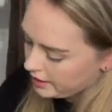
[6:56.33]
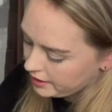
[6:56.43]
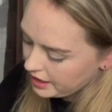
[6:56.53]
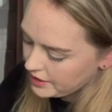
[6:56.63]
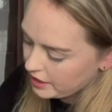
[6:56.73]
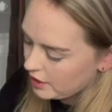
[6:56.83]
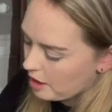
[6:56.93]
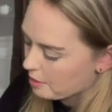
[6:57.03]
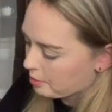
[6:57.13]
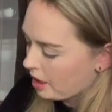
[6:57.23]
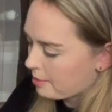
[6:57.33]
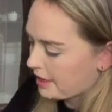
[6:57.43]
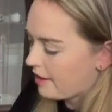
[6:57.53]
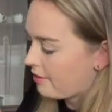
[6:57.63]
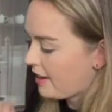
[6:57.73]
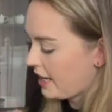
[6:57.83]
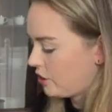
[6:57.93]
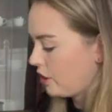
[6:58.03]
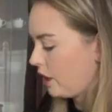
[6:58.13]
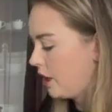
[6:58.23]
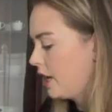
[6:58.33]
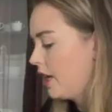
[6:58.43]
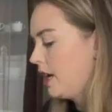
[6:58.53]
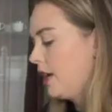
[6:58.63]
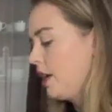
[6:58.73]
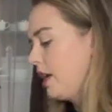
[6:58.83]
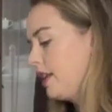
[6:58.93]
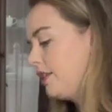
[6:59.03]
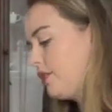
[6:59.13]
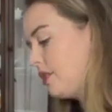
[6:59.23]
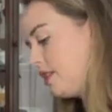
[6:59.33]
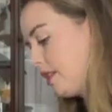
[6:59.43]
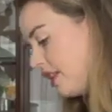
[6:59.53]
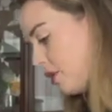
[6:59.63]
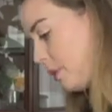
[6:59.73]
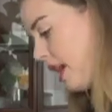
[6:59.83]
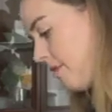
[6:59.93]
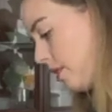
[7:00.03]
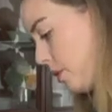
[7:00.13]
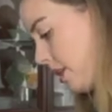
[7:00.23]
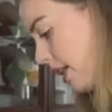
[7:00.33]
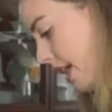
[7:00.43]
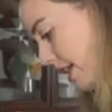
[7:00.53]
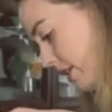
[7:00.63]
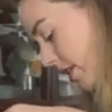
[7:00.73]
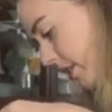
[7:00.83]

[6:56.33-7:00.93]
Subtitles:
because it'll help it propagate faster since we have lower light.